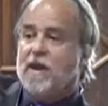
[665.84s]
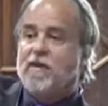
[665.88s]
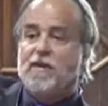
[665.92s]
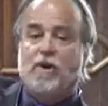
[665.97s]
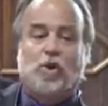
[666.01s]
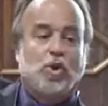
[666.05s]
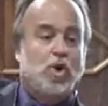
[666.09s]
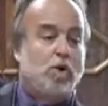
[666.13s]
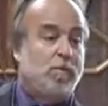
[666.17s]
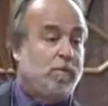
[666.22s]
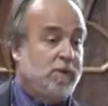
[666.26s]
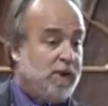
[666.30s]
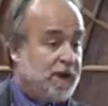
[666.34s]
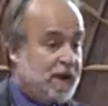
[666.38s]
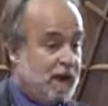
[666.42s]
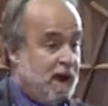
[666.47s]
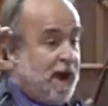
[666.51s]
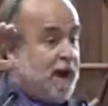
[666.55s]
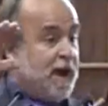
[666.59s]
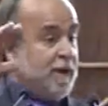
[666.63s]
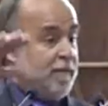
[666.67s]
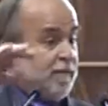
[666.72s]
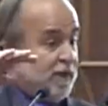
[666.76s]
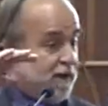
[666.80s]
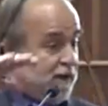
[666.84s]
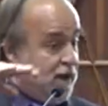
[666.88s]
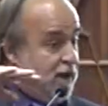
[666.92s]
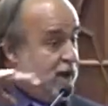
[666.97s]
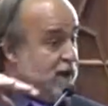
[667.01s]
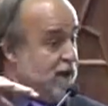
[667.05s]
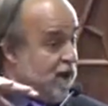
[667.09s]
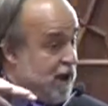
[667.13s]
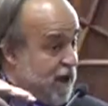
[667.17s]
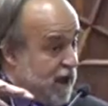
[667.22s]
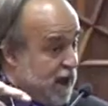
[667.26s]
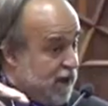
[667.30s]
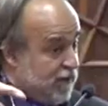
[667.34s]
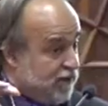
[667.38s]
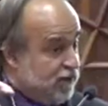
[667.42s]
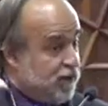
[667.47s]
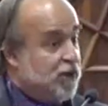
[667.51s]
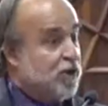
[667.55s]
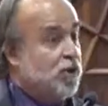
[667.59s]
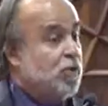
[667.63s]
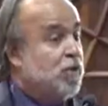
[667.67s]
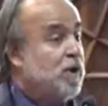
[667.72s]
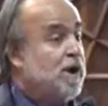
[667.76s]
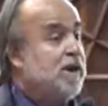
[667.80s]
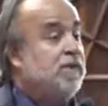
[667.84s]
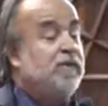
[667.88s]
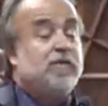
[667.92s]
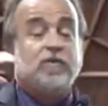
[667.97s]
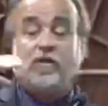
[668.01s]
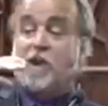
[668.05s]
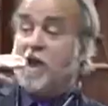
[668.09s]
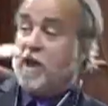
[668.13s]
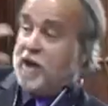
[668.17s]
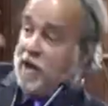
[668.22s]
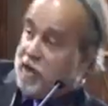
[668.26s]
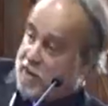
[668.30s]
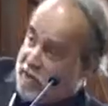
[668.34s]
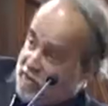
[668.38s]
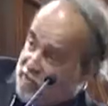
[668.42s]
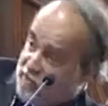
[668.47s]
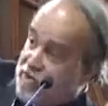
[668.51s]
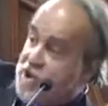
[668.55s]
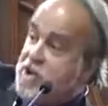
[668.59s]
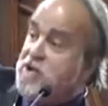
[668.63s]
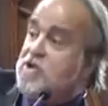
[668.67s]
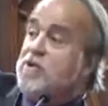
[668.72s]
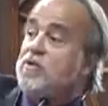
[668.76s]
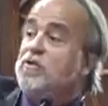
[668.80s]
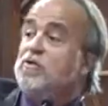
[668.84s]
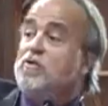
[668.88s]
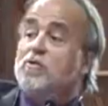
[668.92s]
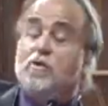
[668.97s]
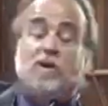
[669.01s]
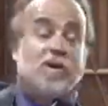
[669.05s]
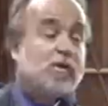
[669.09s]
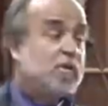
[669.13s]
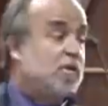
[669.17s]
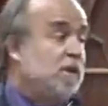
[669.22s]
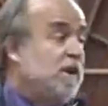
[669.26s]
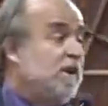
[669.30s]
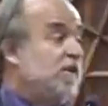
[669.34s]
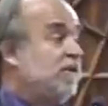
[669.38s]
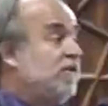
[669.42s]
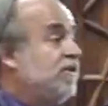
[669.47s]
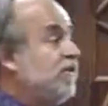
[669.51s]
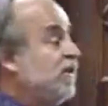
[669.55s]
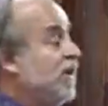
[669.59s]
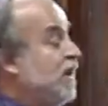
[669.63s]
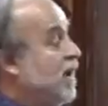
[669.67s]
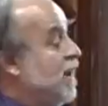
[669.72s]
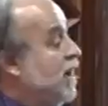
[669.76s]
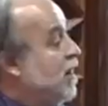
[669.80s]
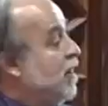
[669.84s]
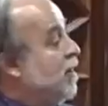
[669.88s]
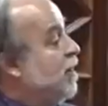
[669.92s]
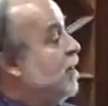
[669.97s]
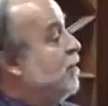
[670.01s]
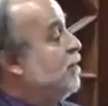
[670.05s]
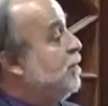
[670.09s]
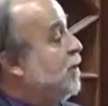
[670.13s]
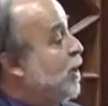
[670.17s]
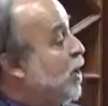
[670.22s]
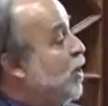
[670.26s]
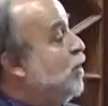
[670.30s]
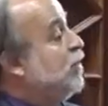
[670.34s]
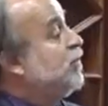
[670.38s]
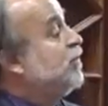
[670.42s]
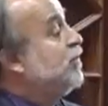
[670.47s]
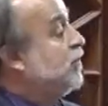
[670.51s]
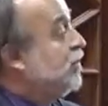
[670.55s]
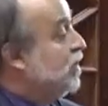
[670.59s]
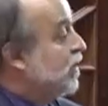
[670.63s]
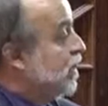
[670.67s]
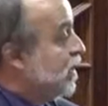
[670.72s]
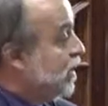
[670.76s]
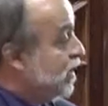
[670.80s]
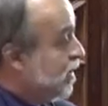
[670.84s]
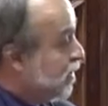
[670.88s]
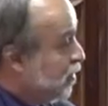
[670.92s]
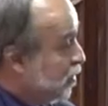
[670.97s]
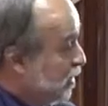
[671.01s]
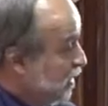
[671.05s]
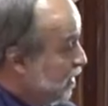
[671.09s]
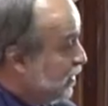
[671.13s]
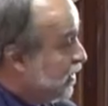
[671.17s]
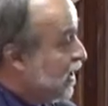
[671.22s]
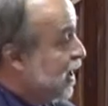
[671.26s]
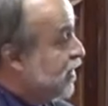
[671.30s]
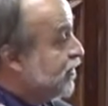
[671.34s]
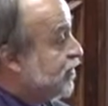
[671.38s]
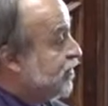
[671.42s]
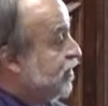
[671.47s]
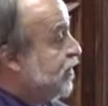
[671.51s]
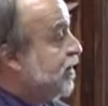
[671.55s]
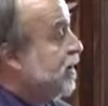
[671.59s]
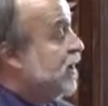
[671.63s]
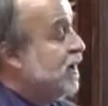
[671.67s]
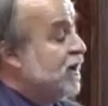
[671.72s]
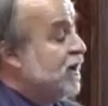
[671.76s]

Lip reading: in the global economy has increased, and it continues to increase post-recession,